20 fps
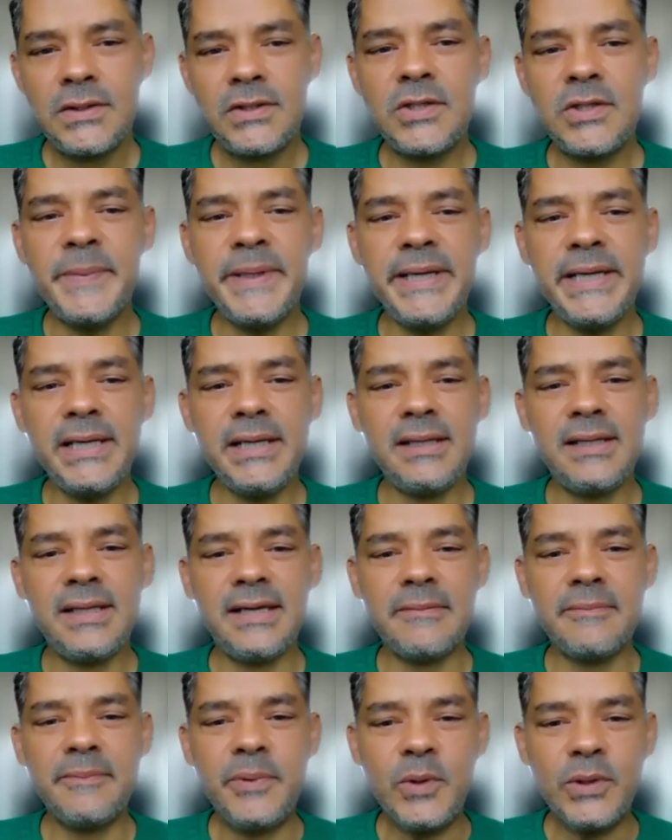To me, the
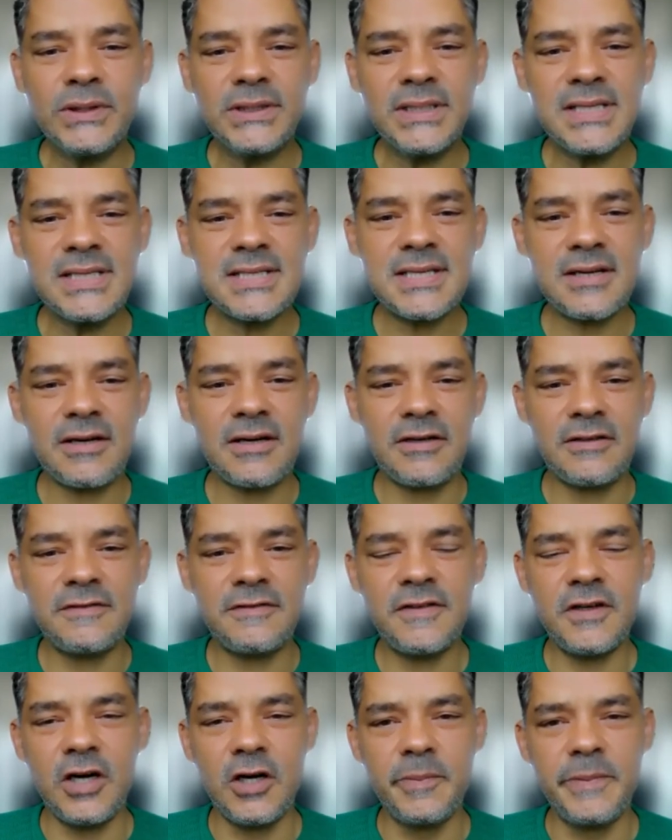importance of
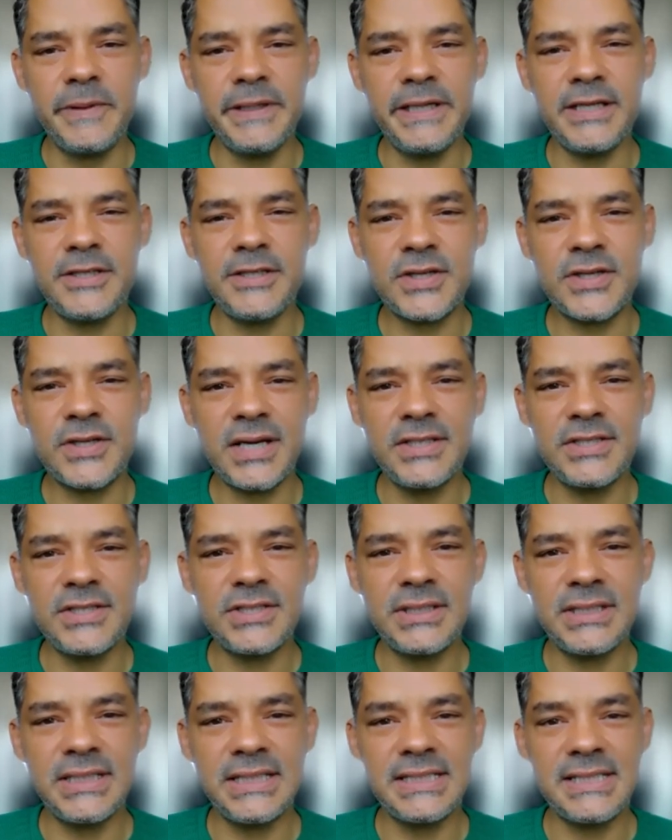open
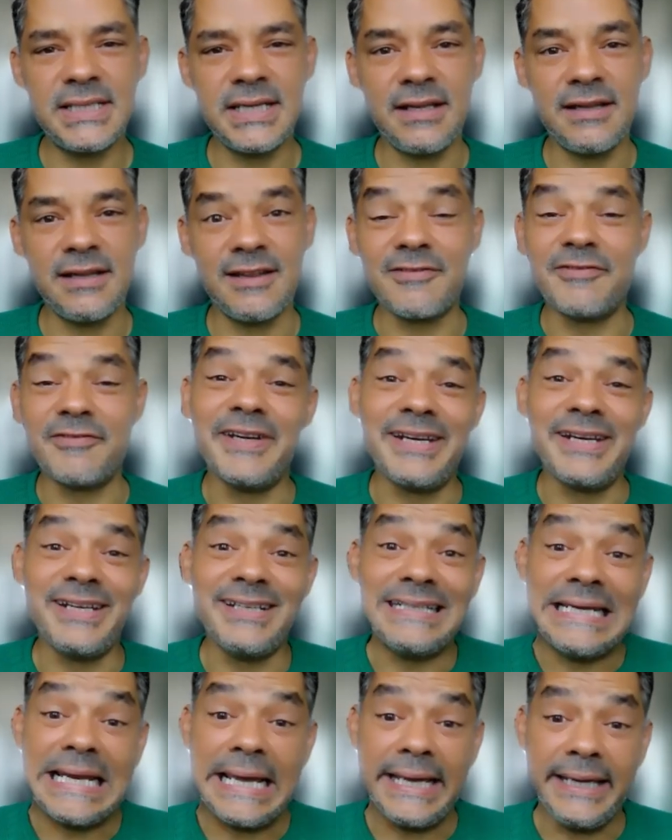education is in the very
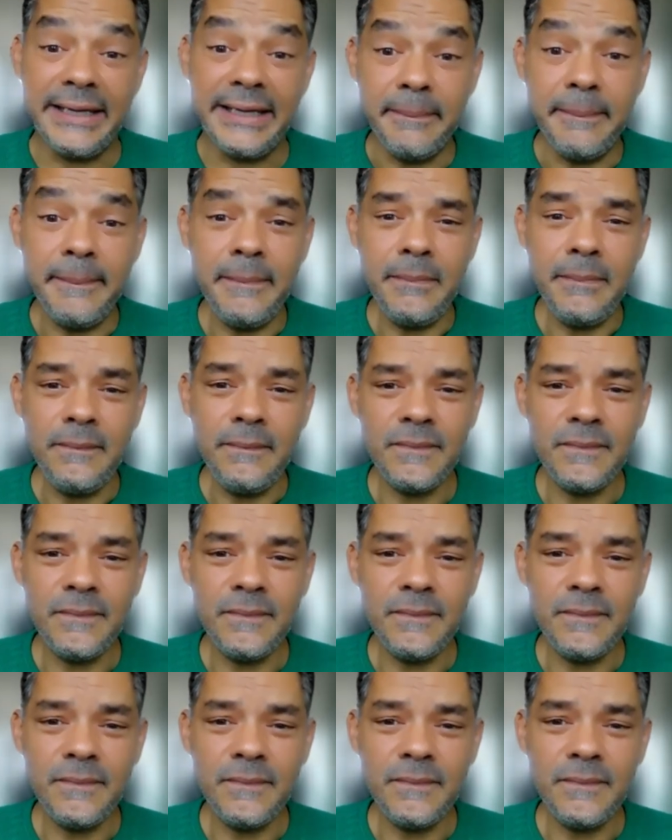name.